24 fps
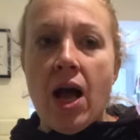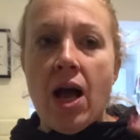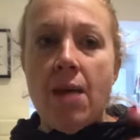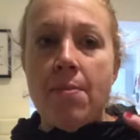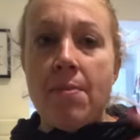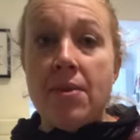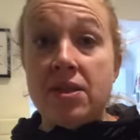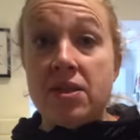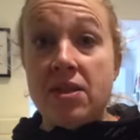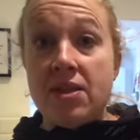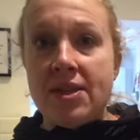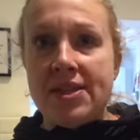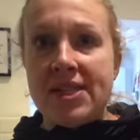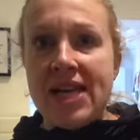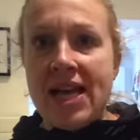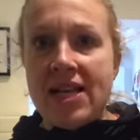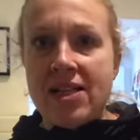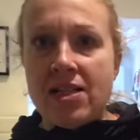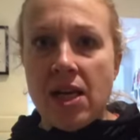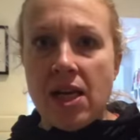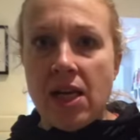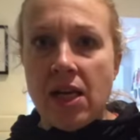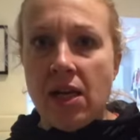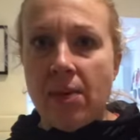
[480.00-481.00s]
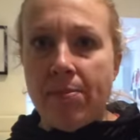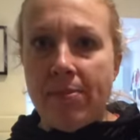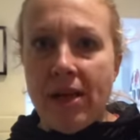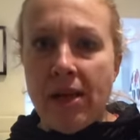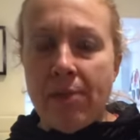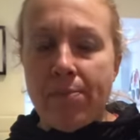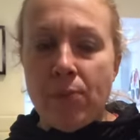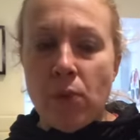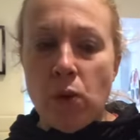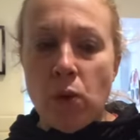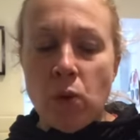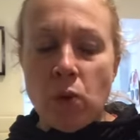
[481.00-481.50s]
So they taste like little
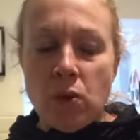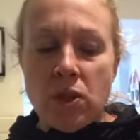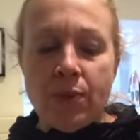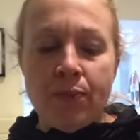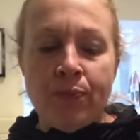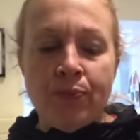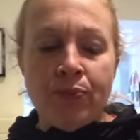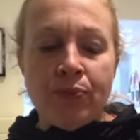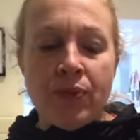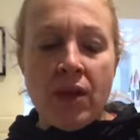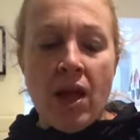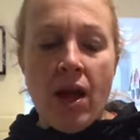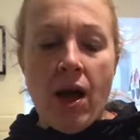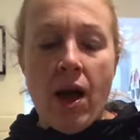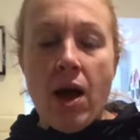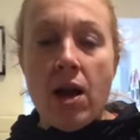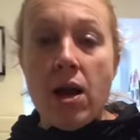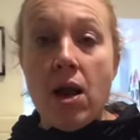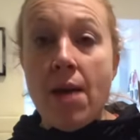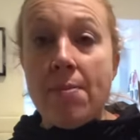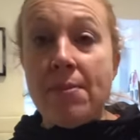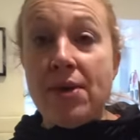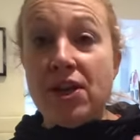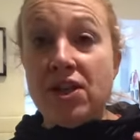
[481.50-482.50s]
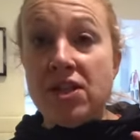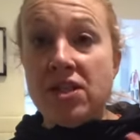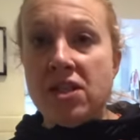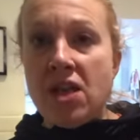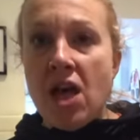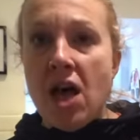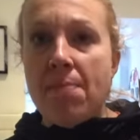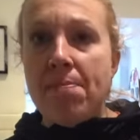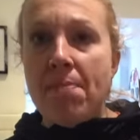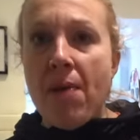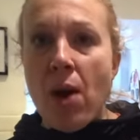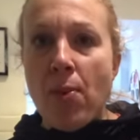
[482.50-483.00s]
meatballs. And I'm going to
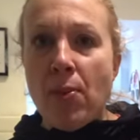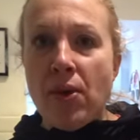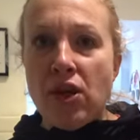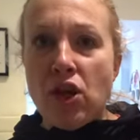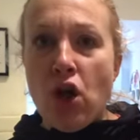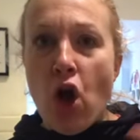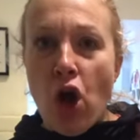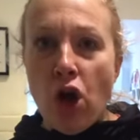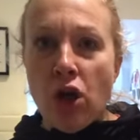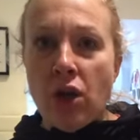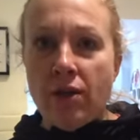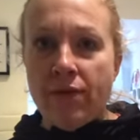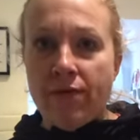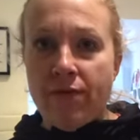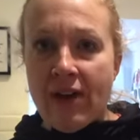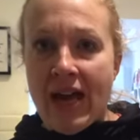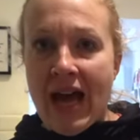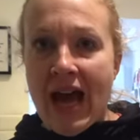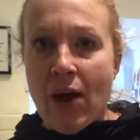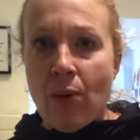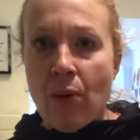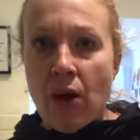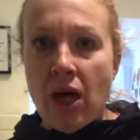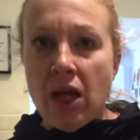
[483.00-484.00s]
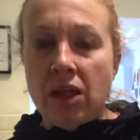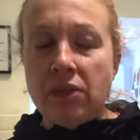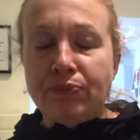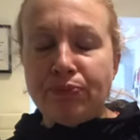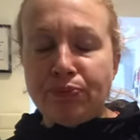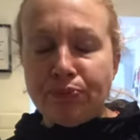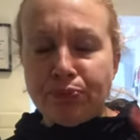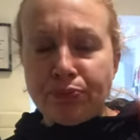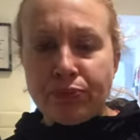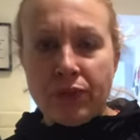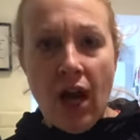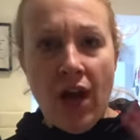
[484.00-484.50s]
serve mine with cauliflower.
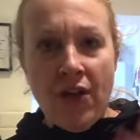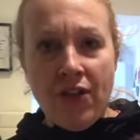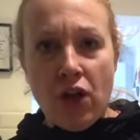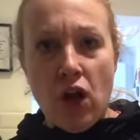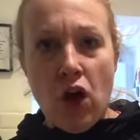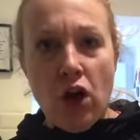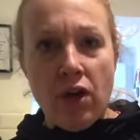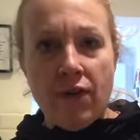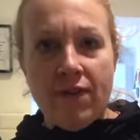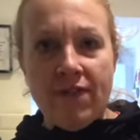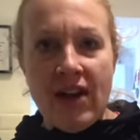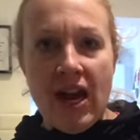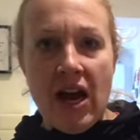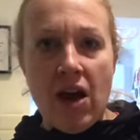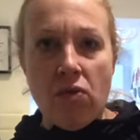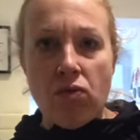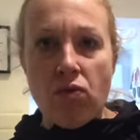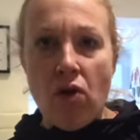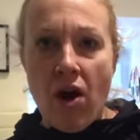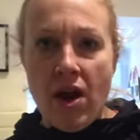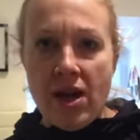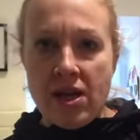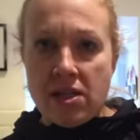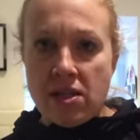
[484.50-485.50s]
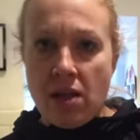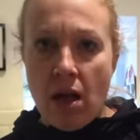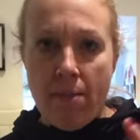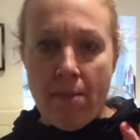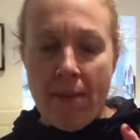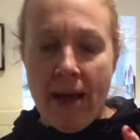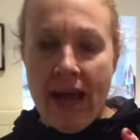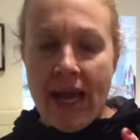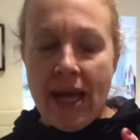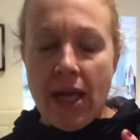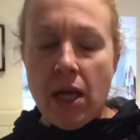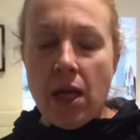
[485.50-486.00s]
Either cauliflower rice I'll
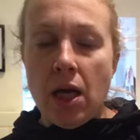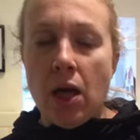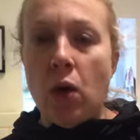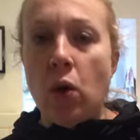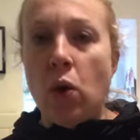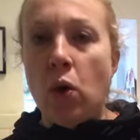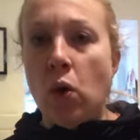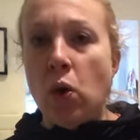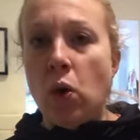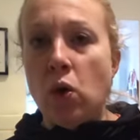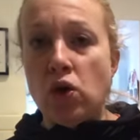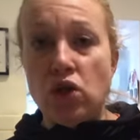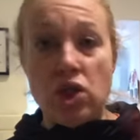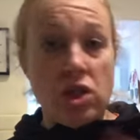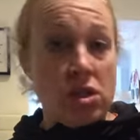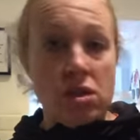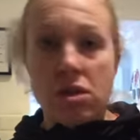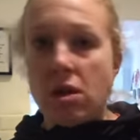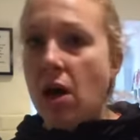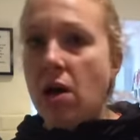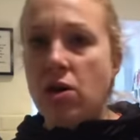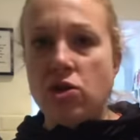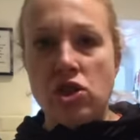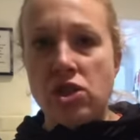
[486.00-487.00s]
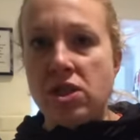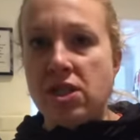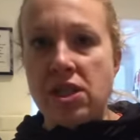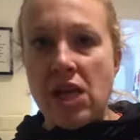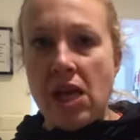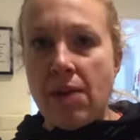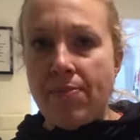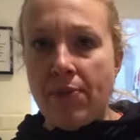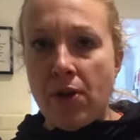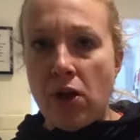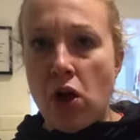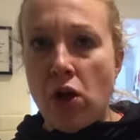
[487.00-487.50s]
make, or I'll just
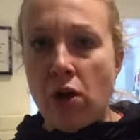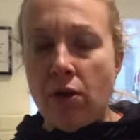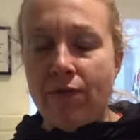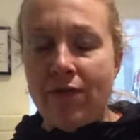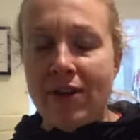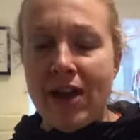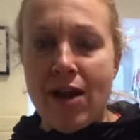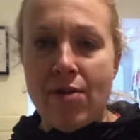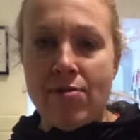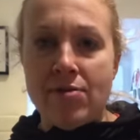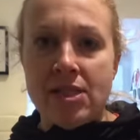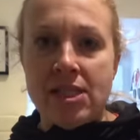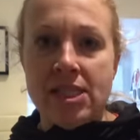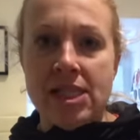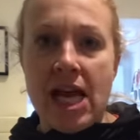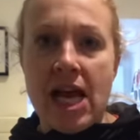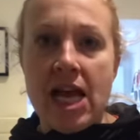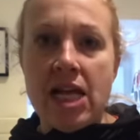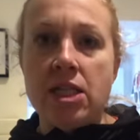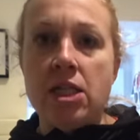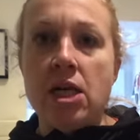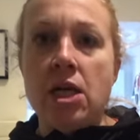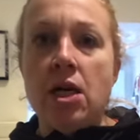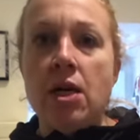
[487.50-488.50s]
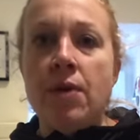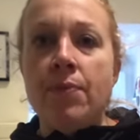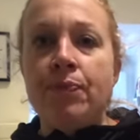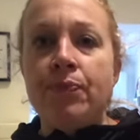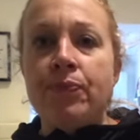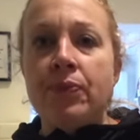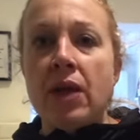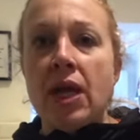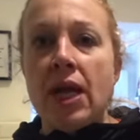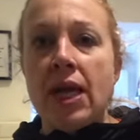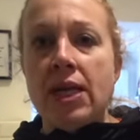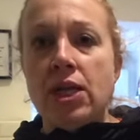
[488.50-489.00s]
steam the cauliflower instead
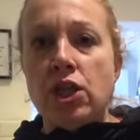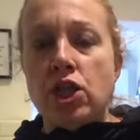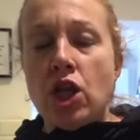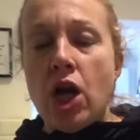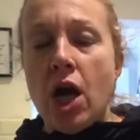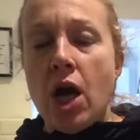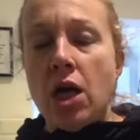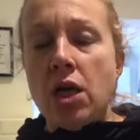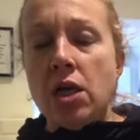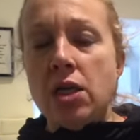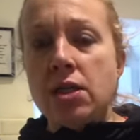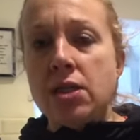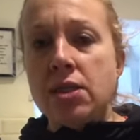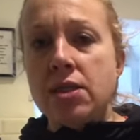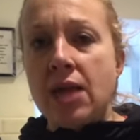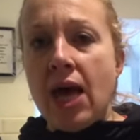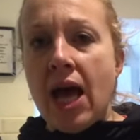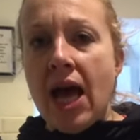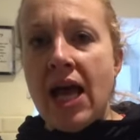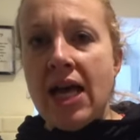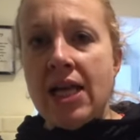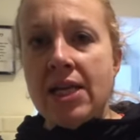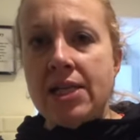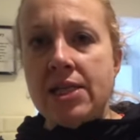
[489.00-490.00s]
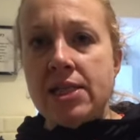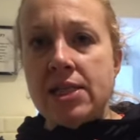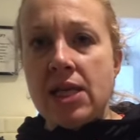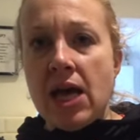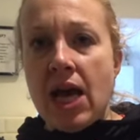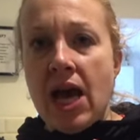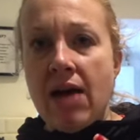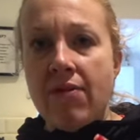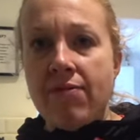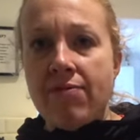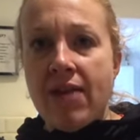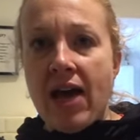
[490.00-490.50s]
in chunks and
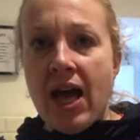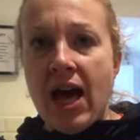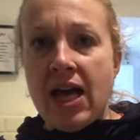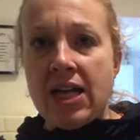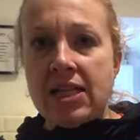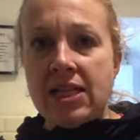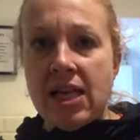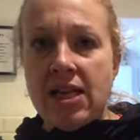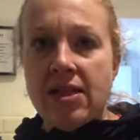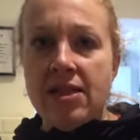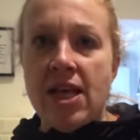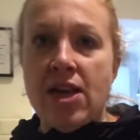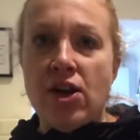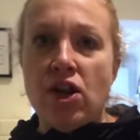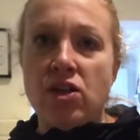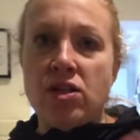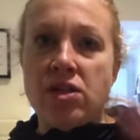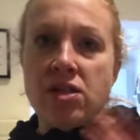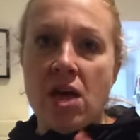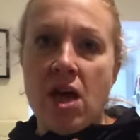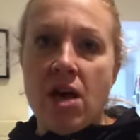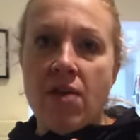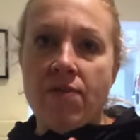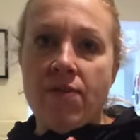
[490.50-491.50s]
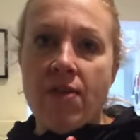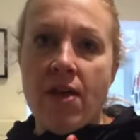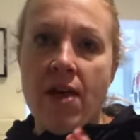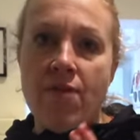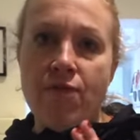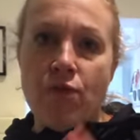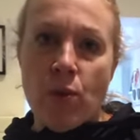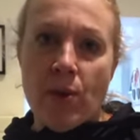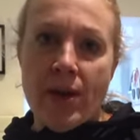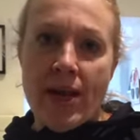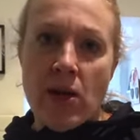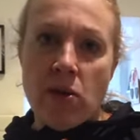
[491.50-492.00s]
have that. And then I'll serve
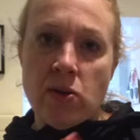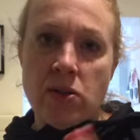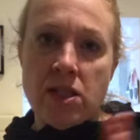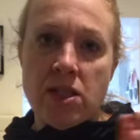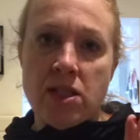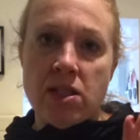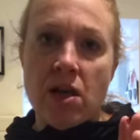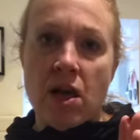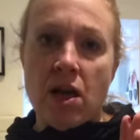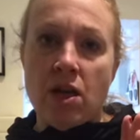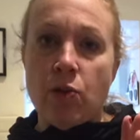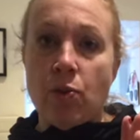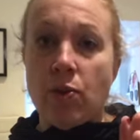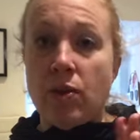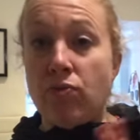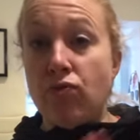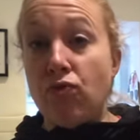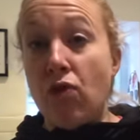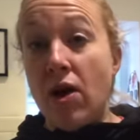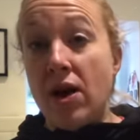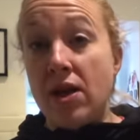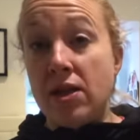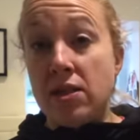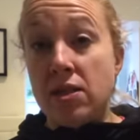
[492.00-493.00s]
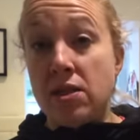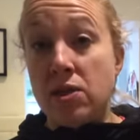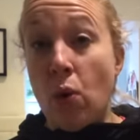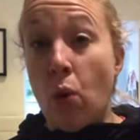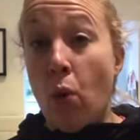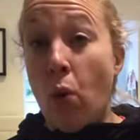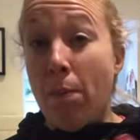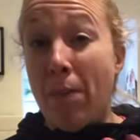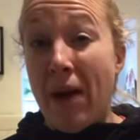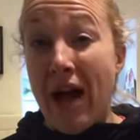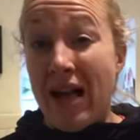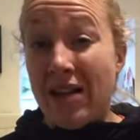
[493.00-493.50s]
everyone else's either with rice
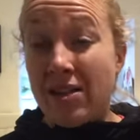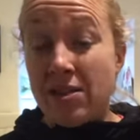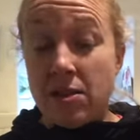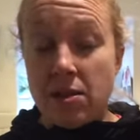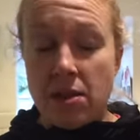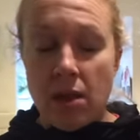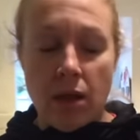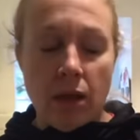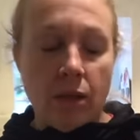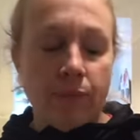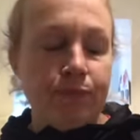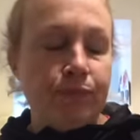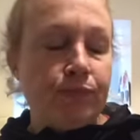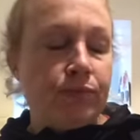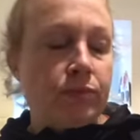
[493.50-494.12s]
or pasta,